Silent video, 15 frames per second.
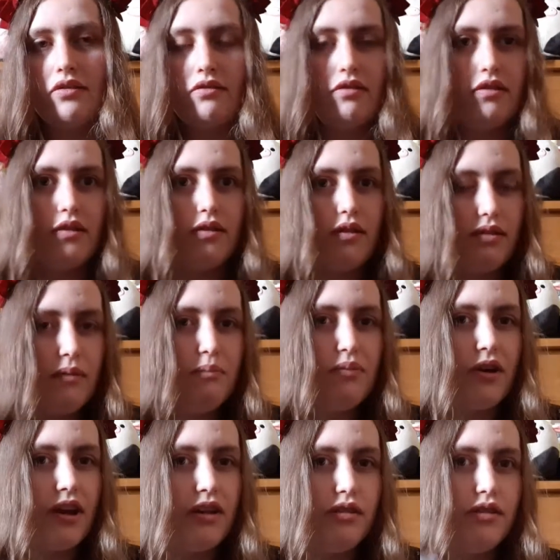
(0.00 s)
they're the same
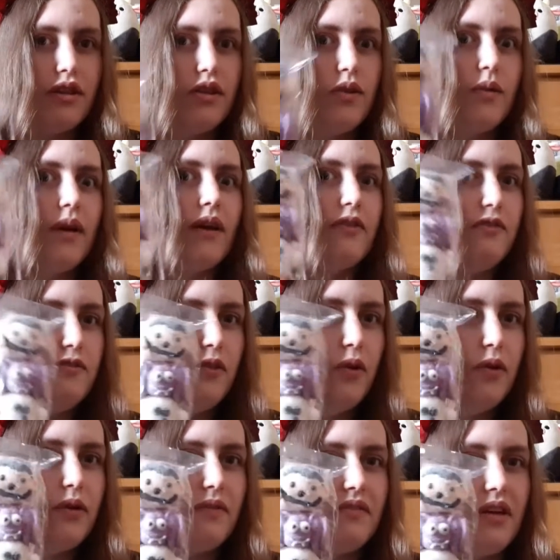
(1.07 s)
price. You get
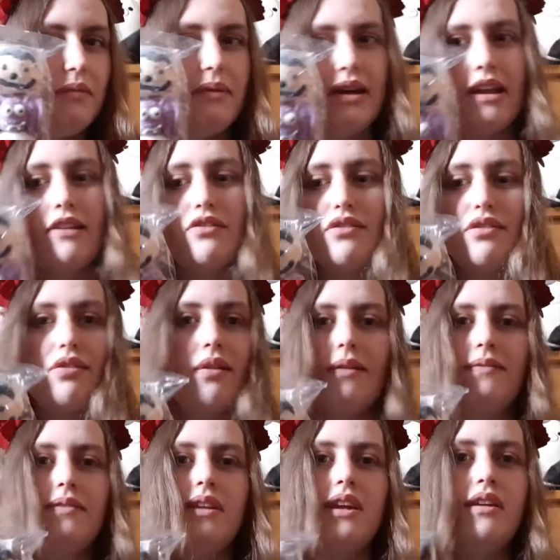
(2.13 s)
four of them, and I just
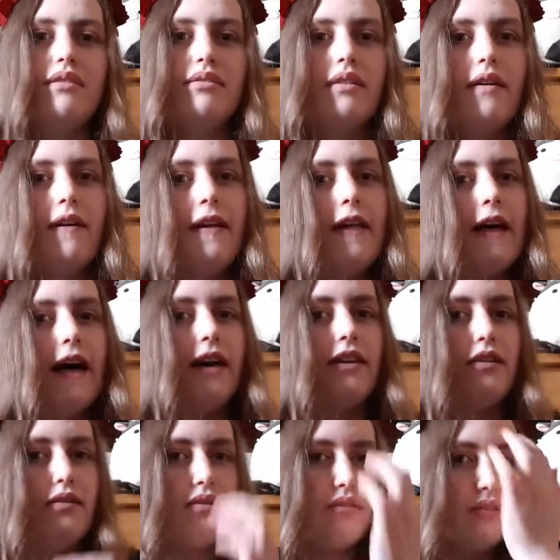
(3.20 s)
love these. I
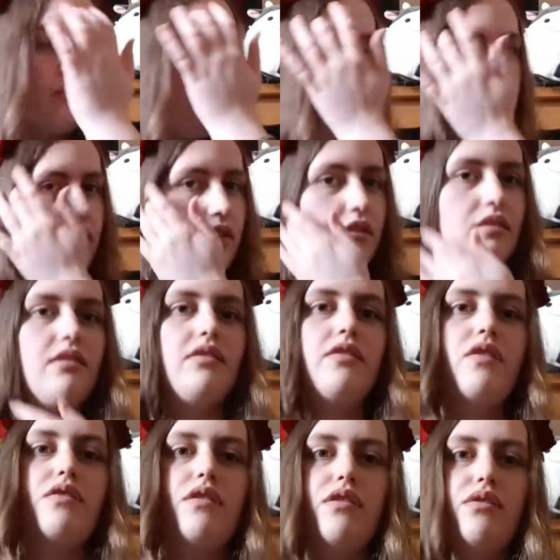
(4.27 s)
used to, in the
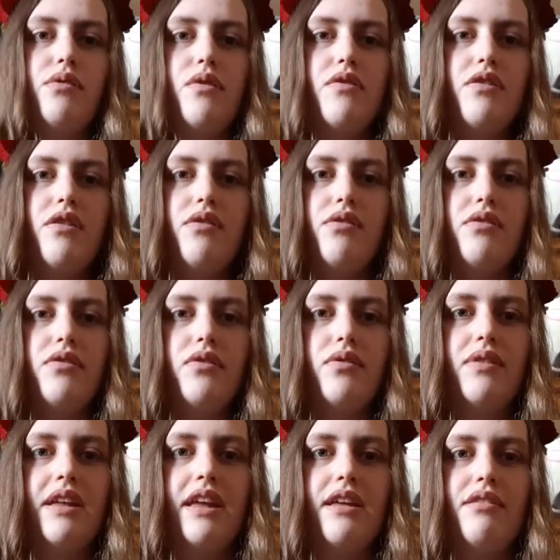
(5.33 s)
Disney store, they used to do
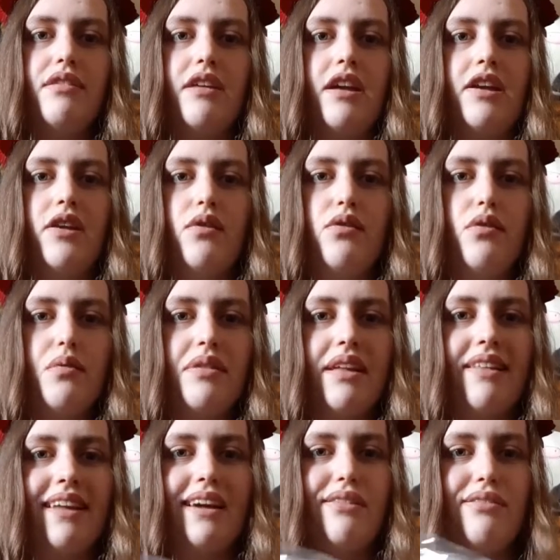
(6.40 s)
these, and I used to always get
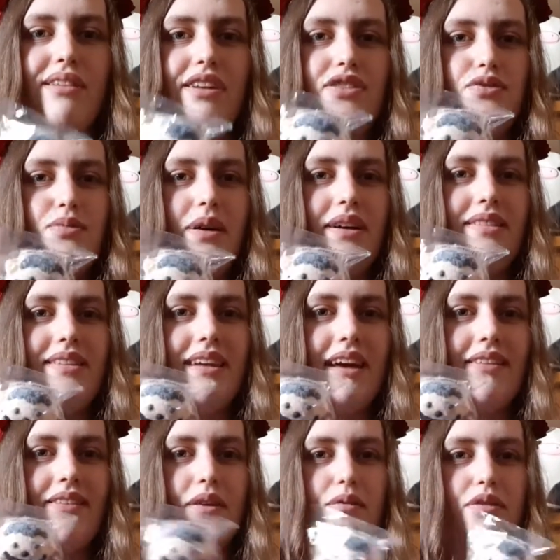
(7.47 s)
like a Stitch one, and
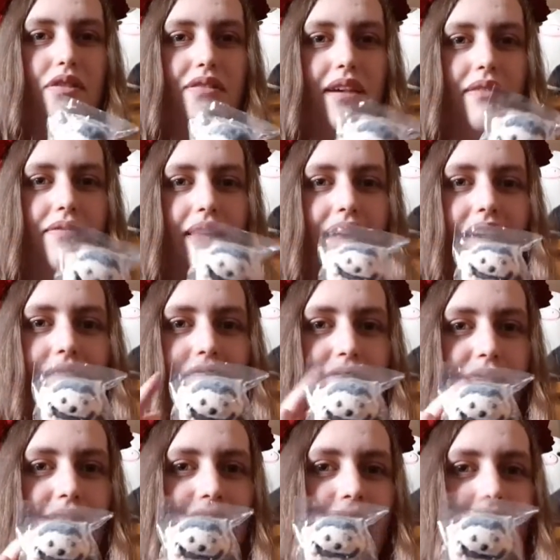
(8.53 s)
they all just have like
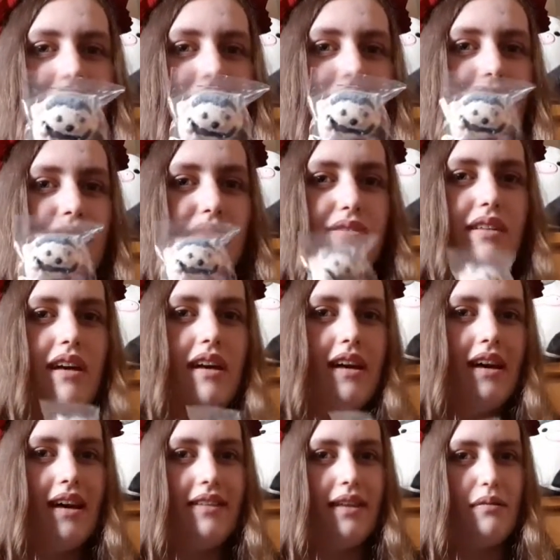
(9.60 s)
different characters,
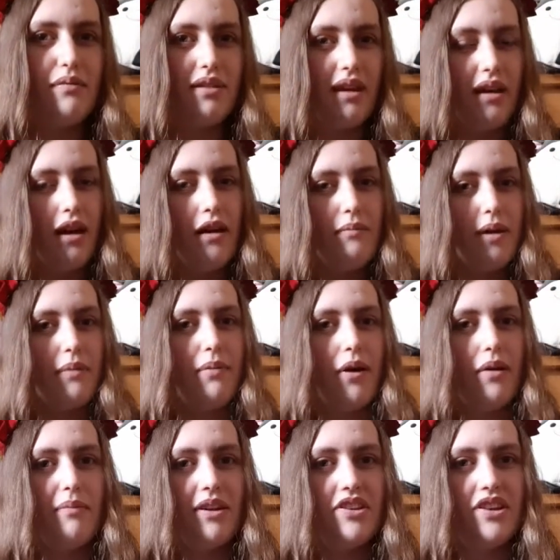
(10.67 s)
and that was like a big part of
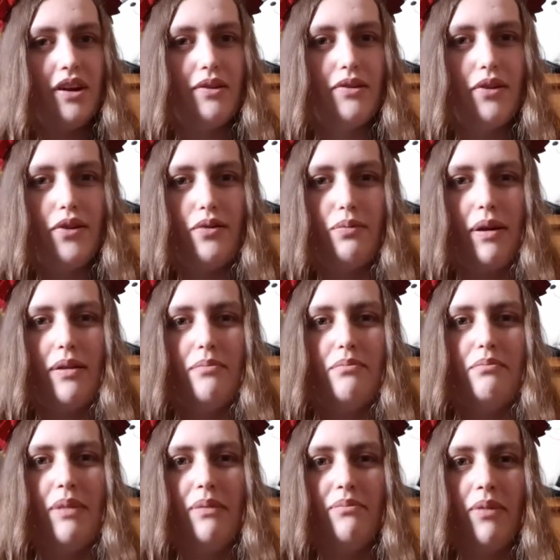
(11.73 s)
my childhood when
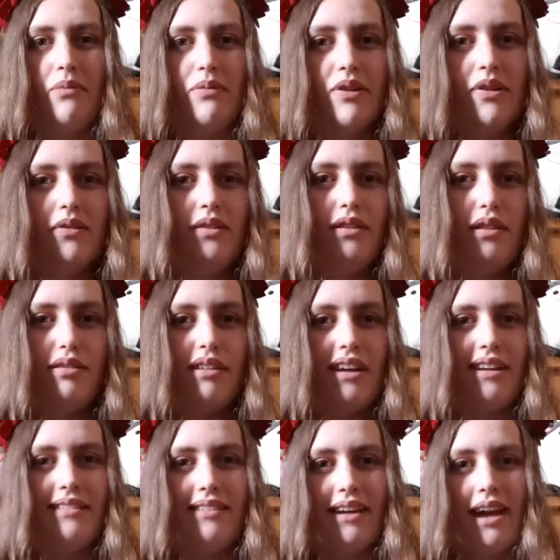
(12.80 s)
me and mum would go to the city
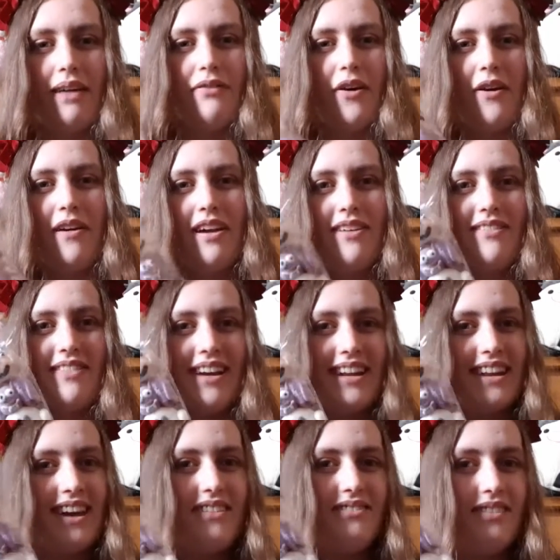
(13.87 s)
together. I'd
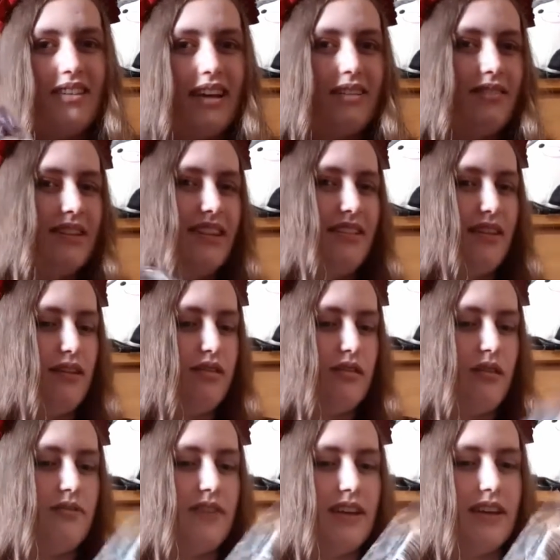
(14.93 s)
get like one of these sort
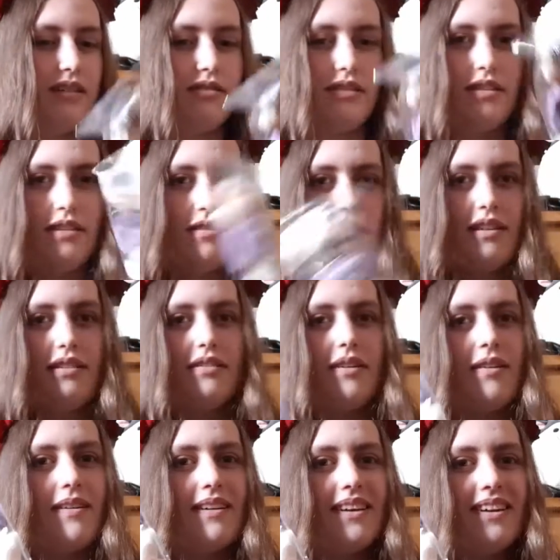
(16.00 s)
of things. These are
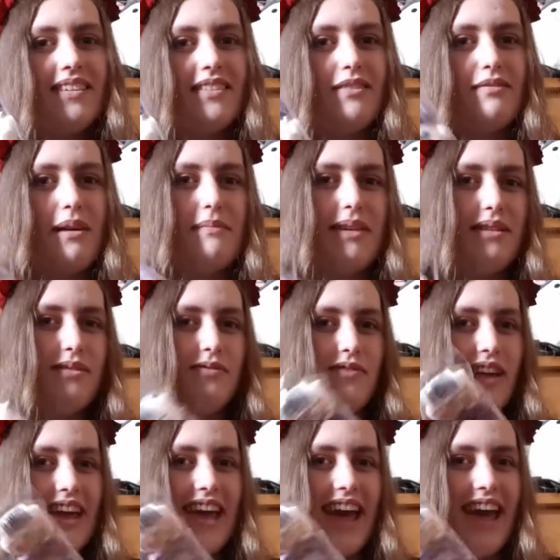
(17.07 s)
cute little reminiscent
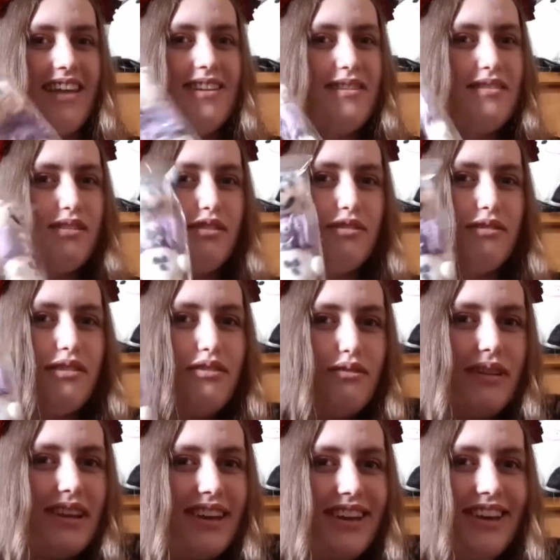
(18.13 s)
thing, and it's just, it's
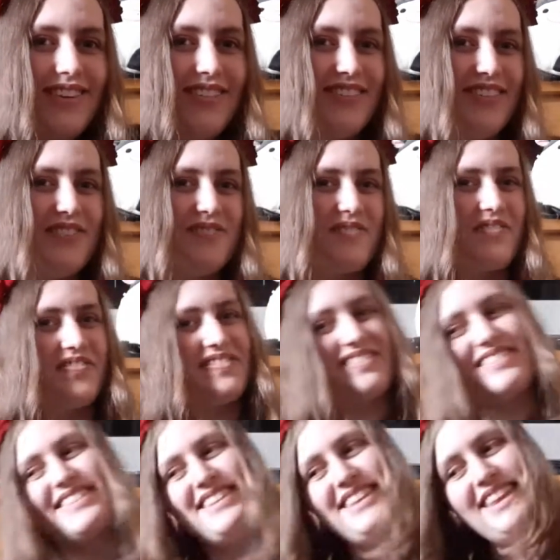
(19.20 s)
really cute.
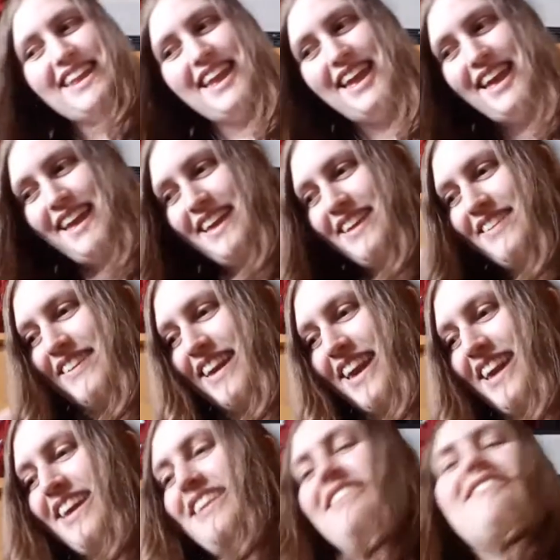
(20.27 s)

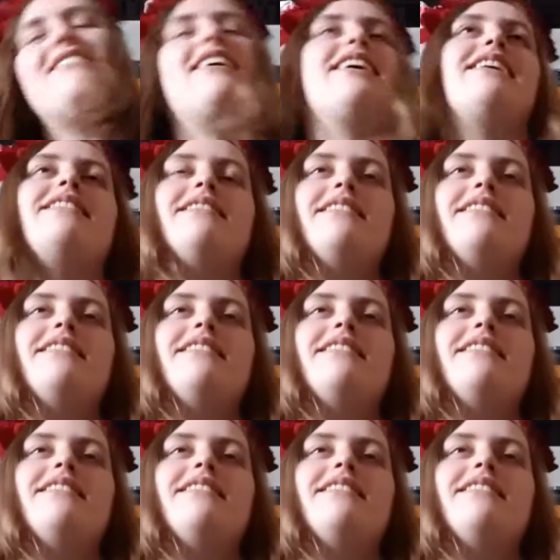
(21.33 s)
Okay, right.